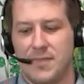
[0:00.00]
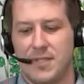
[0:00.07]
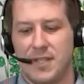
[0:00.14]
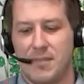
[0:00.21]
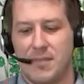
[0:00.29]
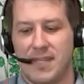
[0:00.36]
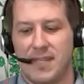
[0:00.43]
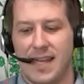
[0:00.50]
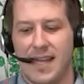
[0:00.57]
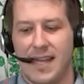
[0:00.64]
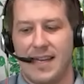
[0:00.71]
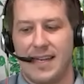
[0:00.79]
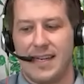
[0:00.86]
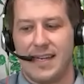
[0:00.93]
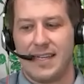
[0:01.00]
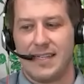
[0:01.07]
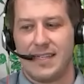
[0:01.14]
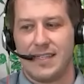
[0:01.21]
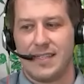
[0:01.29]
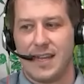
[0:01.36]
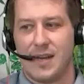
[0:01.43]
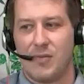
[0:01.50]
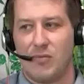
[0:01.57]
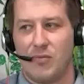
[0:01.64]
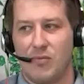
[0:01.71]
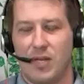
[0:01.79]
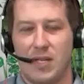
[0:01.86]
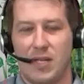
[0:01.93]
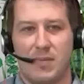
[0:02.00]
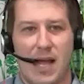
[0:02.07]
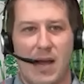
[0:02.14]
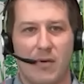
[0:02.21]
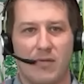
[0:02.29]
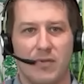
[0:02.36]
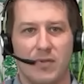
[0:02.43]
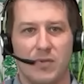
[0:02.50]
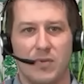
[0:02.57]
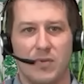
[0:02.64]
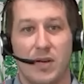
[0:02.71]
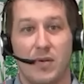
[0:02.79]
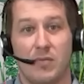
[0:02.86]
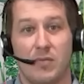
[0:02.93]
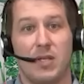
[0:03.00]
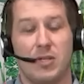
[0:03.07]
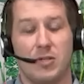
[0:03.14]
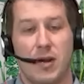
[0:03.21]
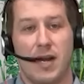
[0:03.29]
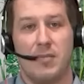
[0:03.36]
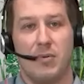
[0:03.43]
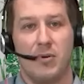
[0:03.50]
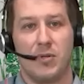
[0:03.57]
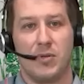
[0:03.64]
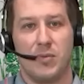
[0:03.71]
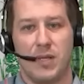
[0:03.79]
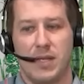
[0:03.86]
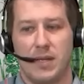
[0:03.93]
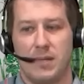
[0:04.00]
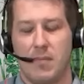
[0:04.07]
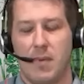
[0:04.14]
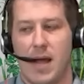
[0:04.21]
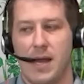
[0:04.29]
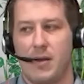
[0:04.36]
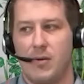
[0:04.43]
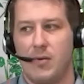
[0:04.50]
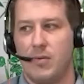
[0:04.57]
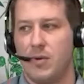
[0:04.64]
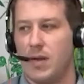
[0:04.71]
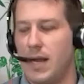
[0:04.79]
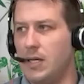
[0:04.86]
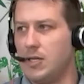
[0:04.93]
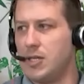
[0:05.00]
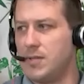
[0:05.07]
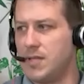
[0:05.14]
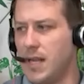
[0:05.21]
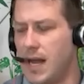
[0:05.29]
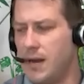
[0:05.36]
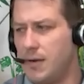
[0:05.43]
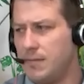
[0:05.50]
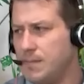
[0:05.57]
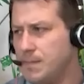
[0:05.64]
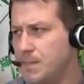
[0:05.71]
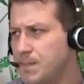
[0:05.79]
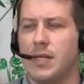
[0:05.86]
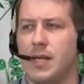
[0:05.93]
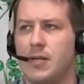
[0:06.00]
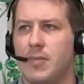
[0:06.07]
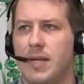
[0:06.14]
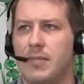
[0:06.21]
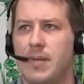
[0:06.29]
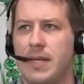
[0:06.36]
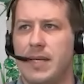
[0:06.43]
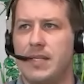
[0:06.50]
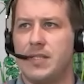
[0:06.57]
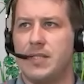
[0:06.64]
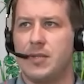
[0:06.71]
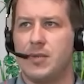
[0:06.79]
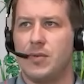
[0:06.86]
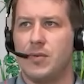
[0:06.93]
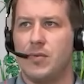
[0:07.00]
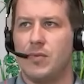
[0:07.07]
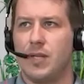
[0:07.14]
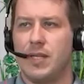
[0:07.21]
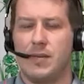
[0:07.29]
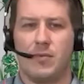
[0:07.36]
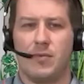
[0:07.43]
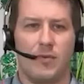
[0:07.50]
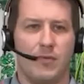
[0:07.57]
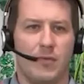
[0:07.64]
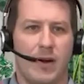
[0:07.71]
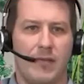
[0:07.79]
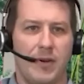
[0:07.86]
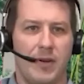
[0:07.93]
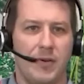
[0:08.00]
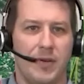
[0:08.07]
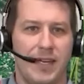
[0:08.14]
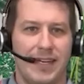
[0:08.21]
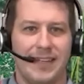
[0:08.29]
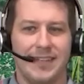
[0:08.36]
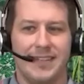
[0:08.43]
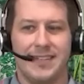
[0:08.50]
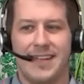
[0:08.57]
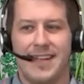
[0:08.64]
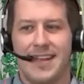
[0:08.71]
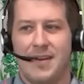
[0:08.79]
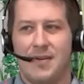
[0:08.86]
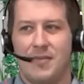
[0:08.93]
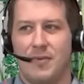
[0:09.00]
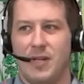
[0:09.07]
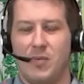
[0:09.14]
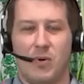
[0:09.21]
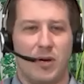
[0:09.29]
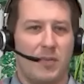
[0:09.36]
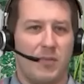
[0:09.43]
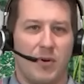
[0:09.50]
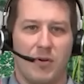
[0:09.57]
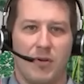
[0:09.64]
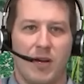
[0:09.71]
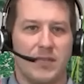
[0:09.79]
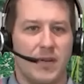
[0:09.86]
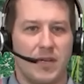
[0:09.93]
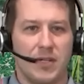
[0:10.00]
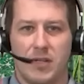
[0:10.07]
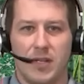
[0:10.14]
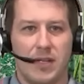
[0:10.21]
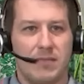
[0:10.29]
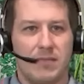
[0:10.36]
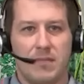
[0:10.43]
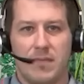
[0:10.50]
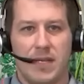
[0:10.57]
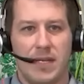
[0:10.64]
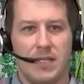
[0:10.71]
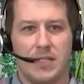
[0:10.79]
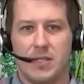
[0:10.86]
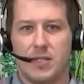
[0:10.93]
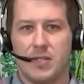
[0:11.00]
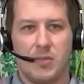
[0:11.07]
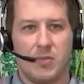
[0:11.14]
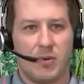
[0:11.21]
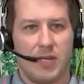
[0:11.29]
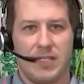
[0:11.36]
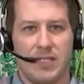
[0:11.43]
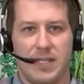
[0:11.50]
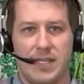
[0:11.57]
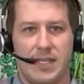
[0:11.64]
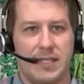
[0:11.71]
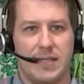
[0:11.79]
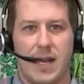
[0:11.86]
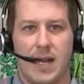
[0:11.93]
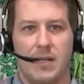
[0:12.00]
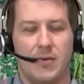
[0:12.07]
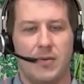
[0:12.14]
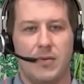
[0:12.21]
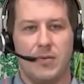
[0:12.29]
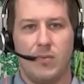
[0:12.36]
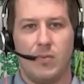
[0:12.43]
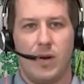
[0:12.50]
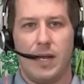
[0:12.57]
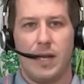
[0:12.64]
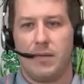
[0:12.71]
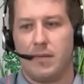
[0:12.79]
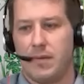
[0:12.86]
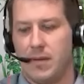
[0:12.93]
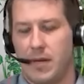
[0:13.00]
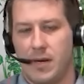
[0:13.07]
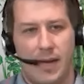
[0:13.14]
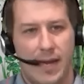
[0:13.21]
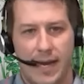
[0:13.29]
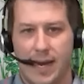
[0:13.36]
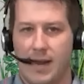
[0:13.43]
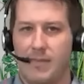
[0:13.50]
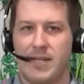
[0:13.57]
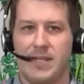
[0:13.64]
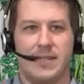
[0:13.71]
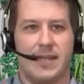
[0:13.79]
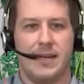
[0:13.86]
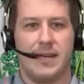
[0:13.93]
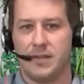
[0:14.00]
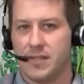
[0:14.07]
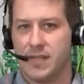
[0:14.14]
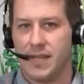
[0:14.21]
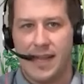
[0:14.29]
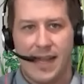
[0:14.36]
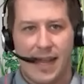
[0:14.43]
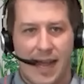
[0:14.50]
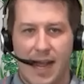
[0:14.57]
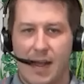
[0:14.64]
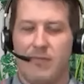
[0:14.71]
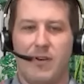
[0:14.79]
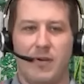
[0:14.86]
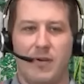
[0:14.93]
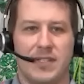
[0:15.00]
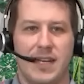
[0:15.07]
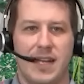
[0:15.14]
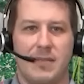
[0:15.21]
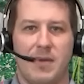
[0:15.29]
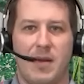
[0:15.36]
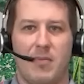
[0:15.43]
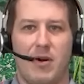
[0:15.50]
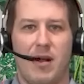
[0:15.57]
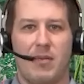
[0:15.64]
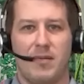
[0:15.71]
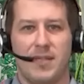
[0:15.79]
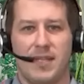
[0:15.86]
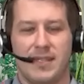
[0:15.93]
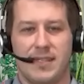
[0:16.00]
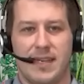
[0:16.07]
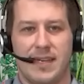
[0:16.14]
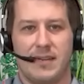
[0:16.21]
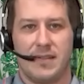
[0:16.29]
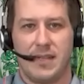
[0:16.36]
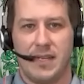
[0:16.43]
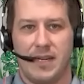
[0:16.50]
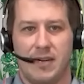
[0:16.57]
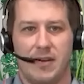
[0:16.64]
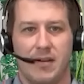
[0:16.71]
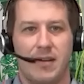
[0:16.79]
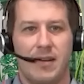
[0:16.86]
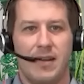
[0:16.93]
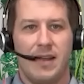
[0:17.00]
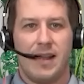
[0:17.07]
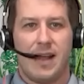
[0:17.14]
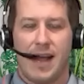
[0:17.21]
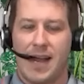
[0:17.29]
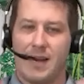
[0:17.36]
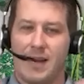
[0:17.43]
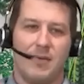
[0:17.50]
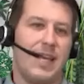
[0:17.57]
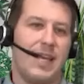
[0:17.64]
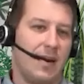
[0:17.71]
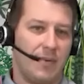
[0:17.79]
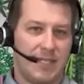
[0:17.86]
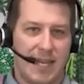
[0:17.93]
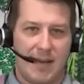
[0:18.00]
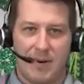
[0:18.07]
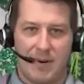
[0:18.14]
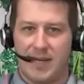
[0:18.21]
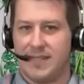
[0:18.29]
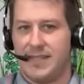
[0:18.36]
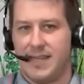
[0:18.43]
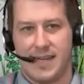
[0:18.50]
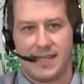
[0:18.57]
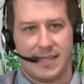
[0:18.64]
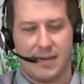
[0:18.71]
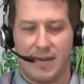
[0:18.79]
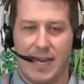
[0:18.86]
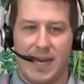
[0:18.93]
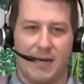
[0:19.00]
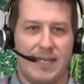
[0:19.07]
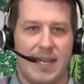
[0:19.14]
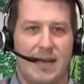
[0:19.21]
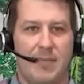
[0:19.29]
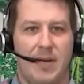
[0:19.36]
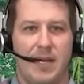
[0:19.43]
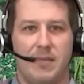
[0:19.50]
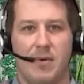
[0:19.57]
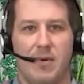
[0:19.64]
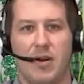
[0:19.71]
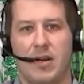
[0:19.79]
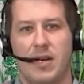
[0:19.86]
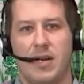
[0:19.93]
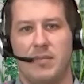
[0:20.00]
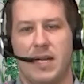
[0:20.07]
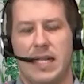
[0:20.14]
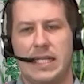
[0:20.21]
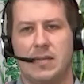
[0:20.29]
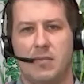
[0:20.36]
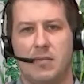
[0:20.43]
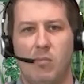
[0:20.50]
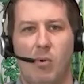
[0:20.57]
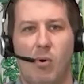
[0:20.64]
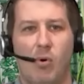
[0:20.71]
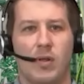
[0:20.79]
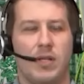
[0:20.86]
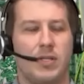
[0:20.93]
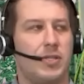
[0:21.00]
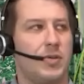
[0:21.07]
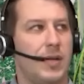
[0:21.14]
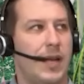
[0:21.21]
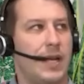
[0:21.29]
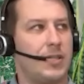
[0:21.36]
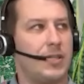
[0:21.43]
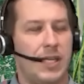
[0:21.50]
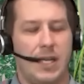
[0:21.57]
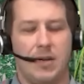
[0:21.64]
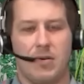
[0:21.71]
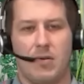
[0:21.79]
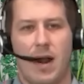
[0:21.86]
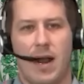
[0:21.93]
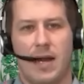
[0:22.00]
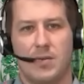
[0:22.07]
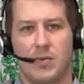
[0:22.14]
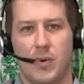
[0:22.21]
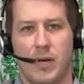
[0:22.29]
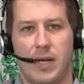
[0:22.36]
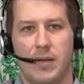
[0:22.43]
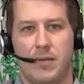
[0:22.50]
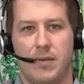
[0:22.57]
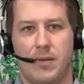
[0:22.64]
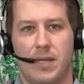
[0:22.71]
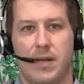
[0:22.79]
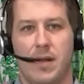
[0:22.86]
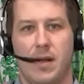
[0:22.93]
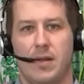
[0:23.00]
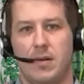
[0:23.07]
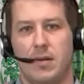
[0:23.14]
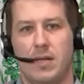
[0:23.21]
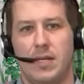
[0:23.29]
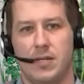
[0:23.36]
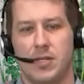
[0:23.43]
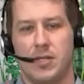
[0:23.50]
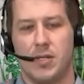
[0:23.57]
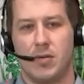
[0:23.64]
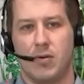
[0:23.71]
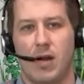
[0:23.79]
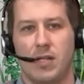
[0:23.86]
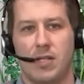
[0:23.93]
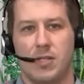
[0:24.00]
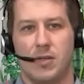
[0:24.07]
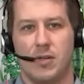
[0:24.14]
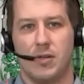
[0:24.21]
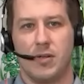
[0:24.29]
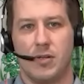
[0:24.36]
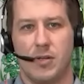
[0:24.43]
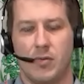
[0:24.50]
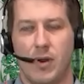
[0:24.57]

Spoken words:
something that is a really powerful tool that I really try to push within my own leadership style. The other big piece to really improve revenue is really working more cross-functionally. I think it's super easy to get siloed with, hey, I'm in sales. I'm focusing on my problems as a sales leader. I don't care what's happening in CS. I don't care what's happening in marketing. But I think the more that you can actually interact with the other leaders across your